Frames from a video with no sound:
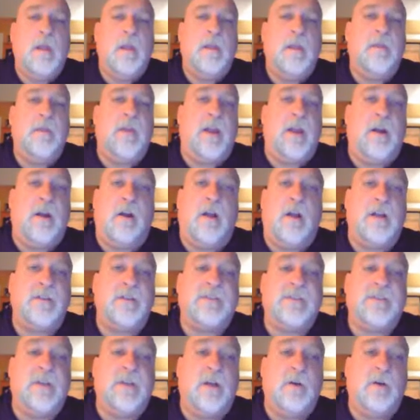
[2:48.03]
They are
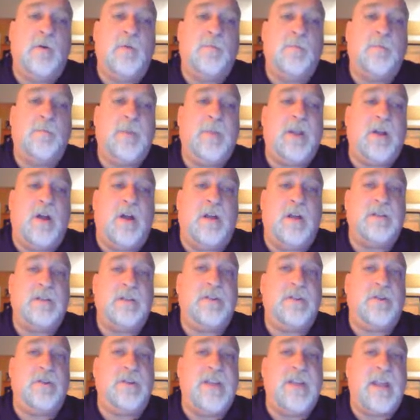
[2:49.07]
also, because
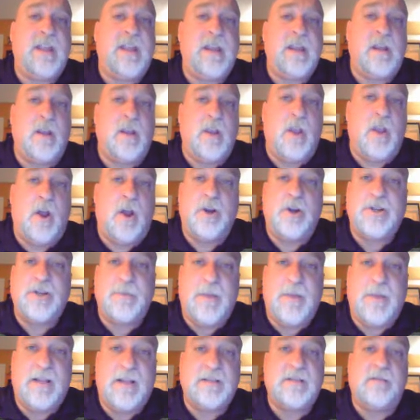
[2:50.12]
you're taking large
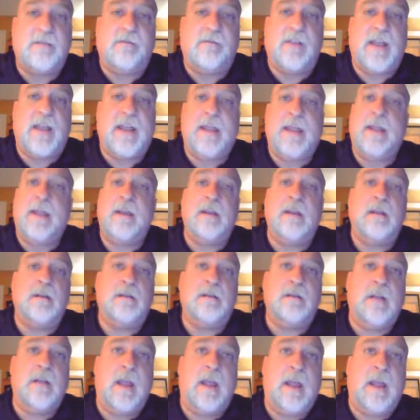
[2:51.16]
amounts of land
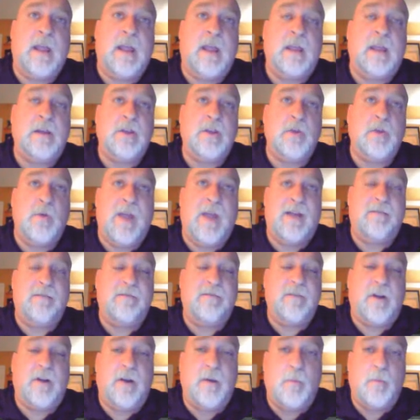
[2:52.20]
and you have
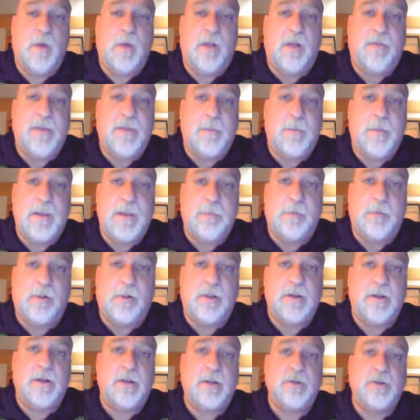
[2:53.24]
very wealthy people
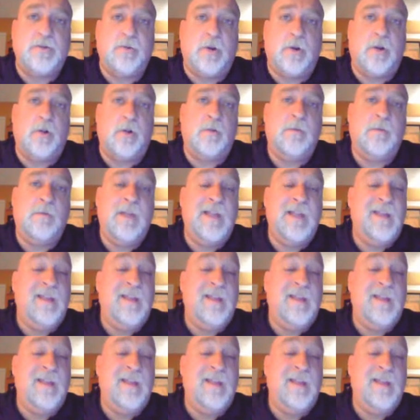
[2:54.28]
in control,